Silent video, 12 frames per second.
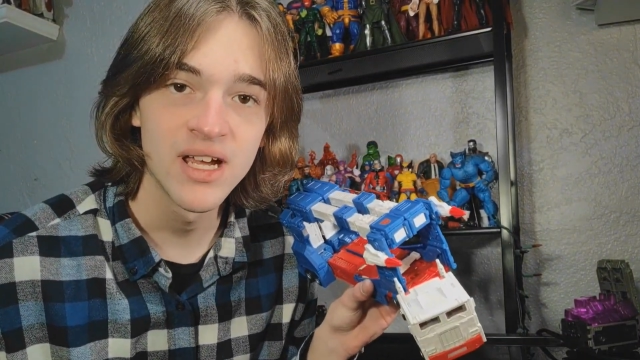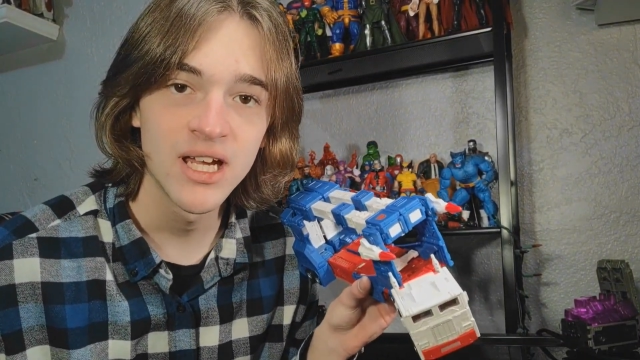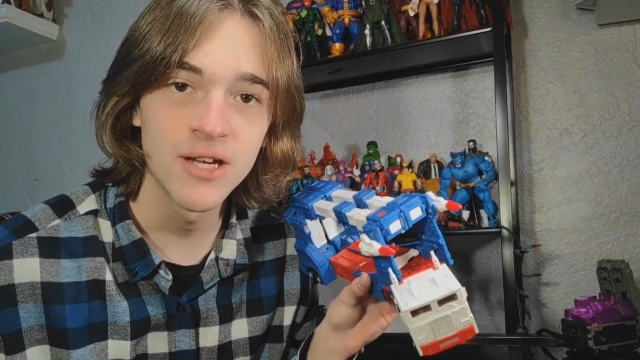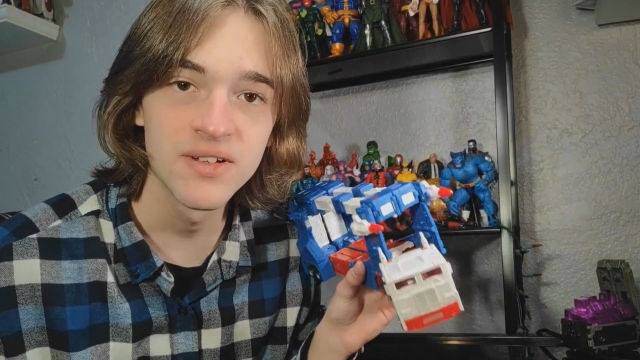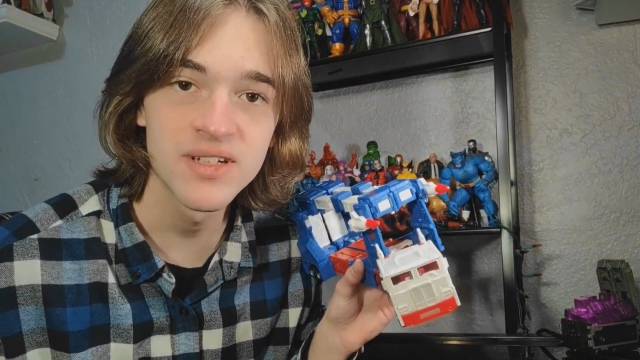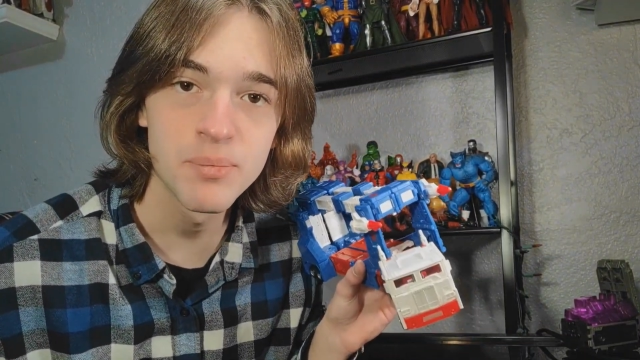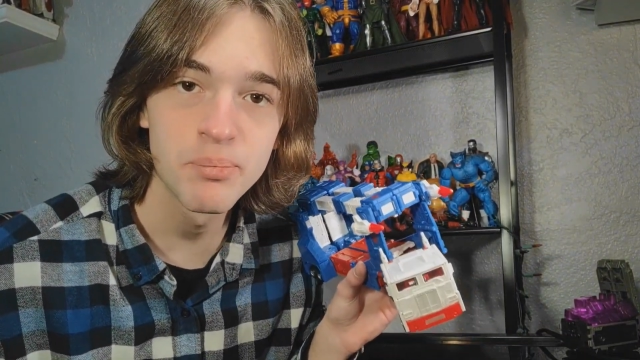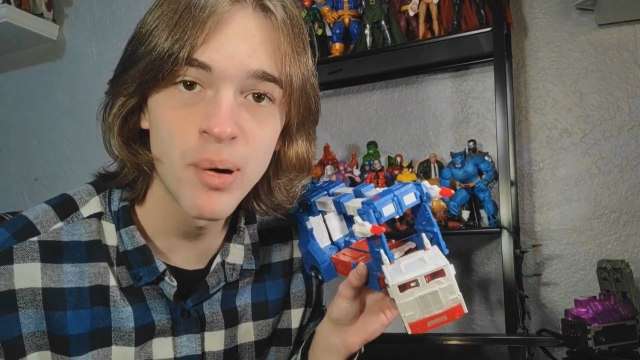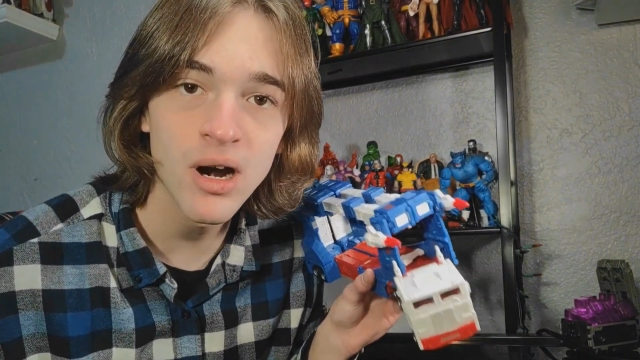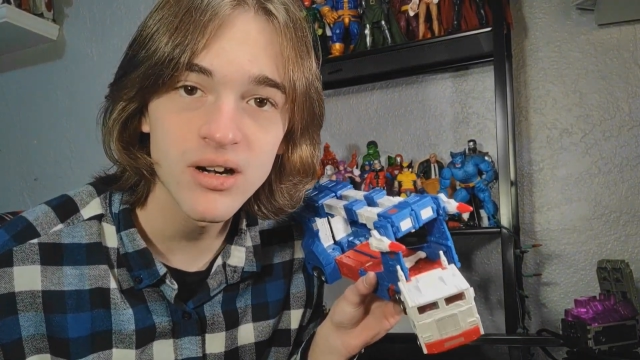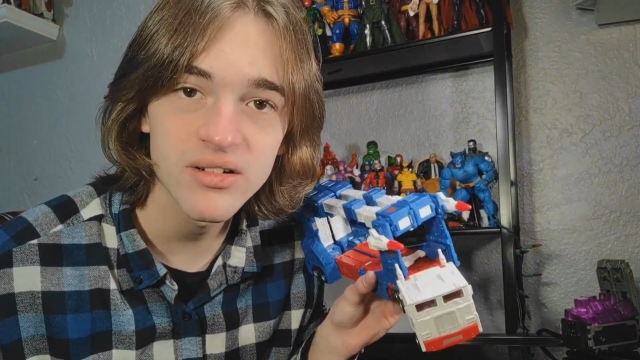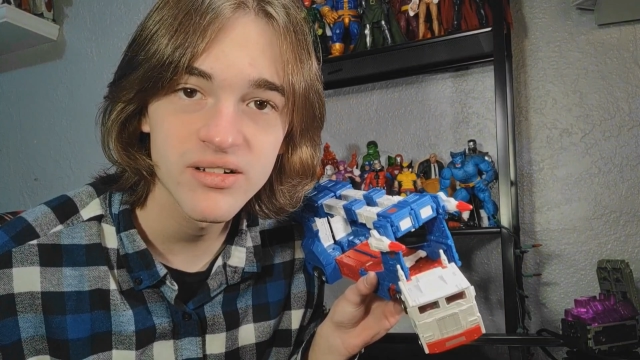if it's a
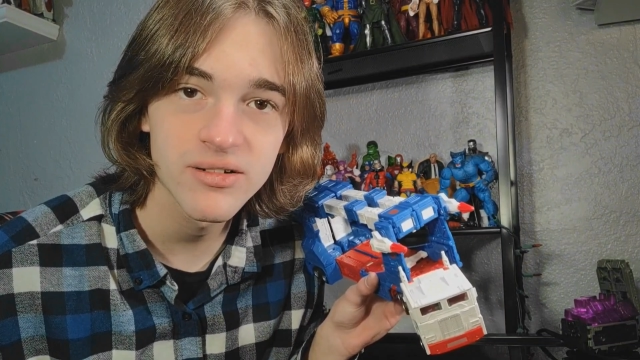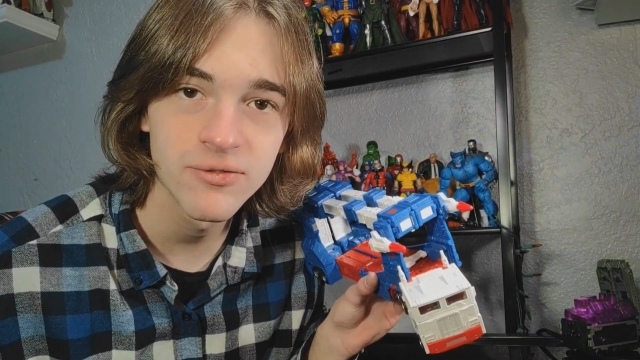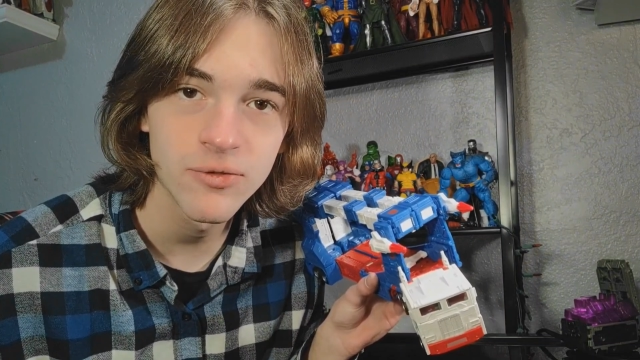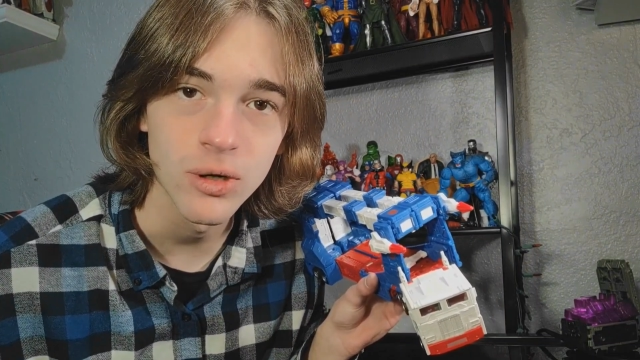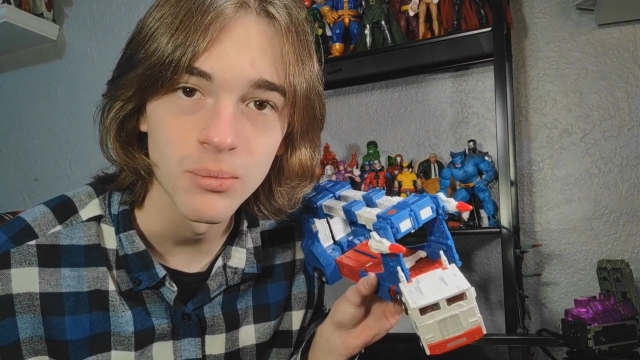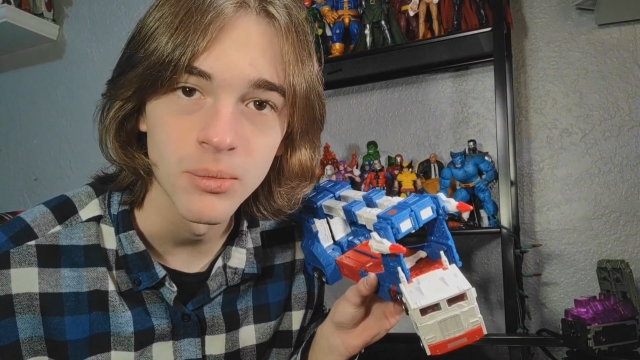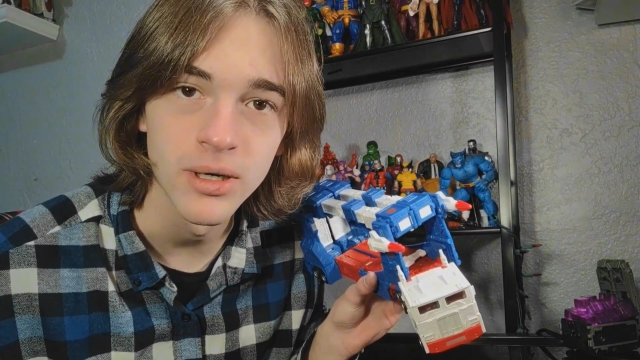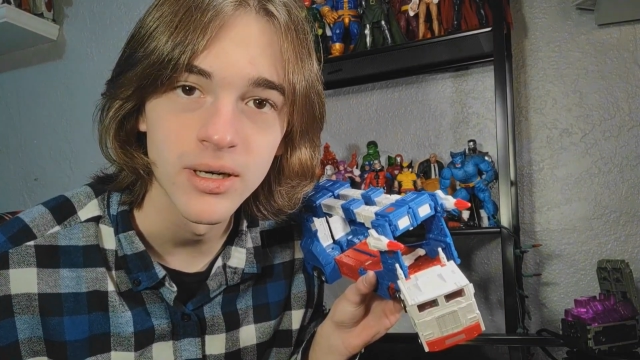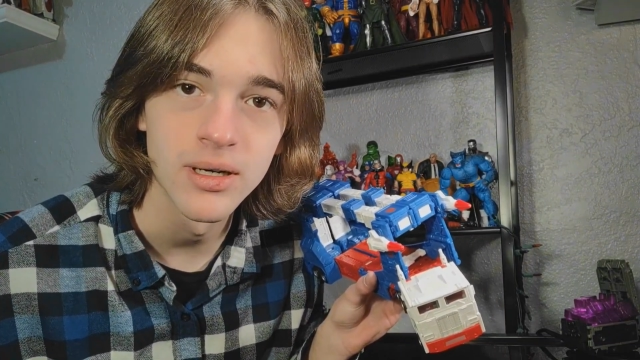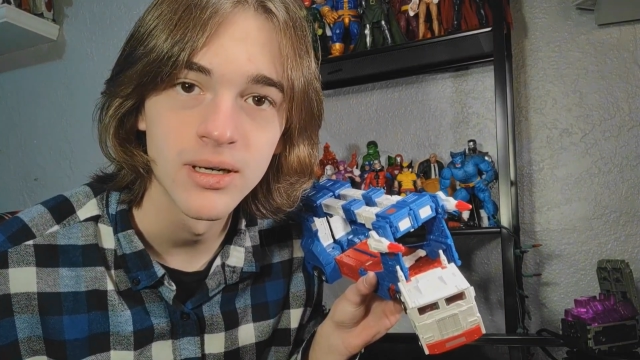parts former.